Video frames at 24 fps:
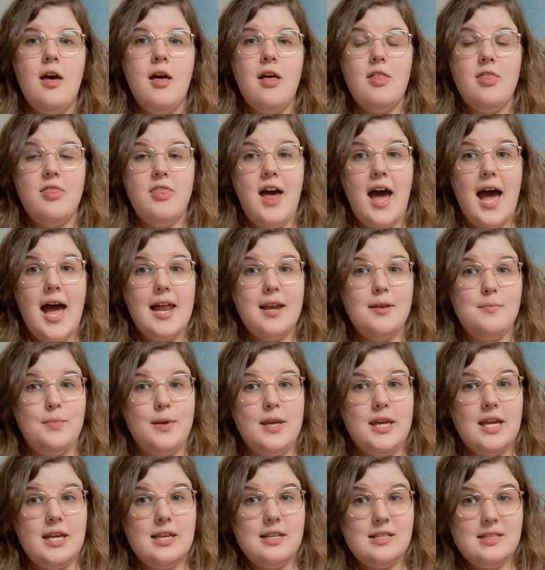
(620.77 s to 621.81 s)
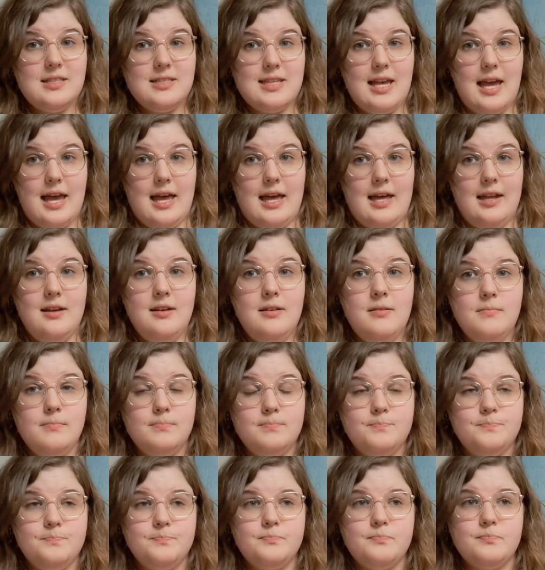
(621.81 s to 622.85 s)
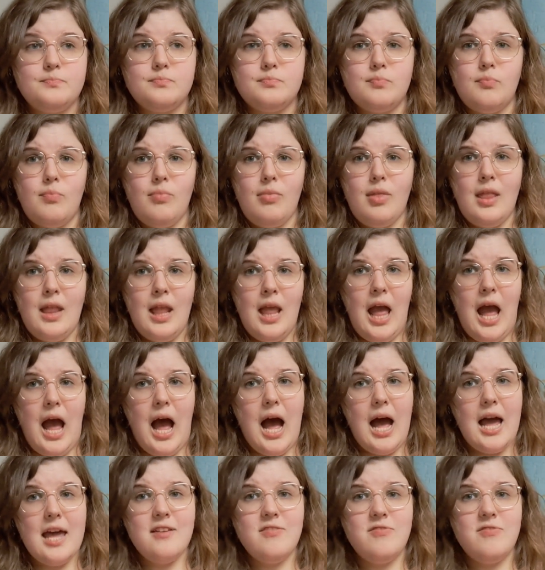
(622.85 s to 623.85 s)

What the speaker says: That being said, I